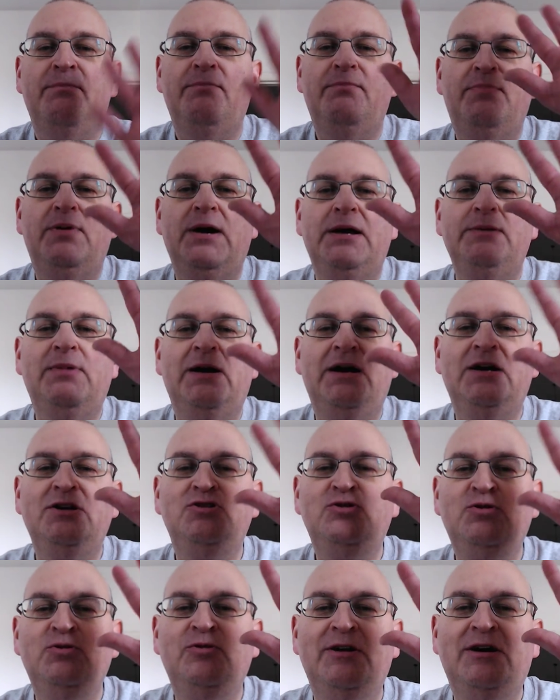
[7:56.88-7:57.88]
bye bye
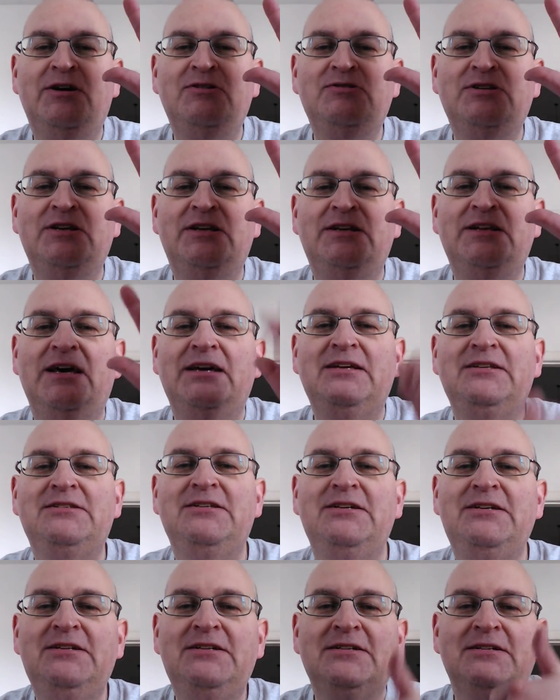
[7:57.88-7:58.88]

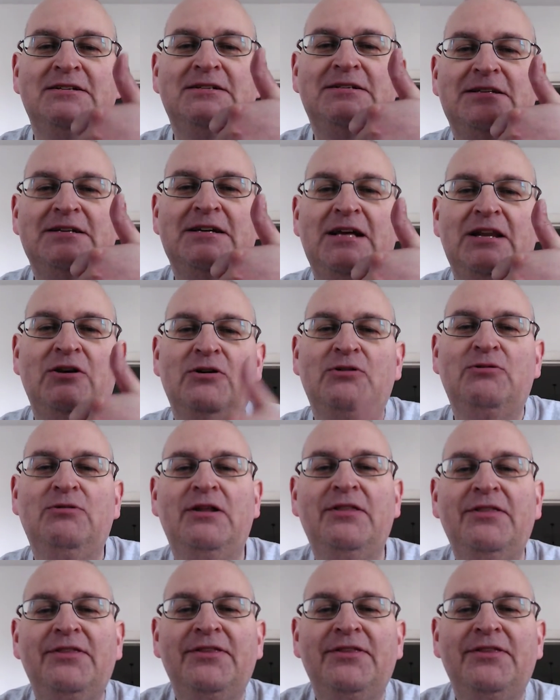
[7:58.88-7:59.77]
2019, and hello and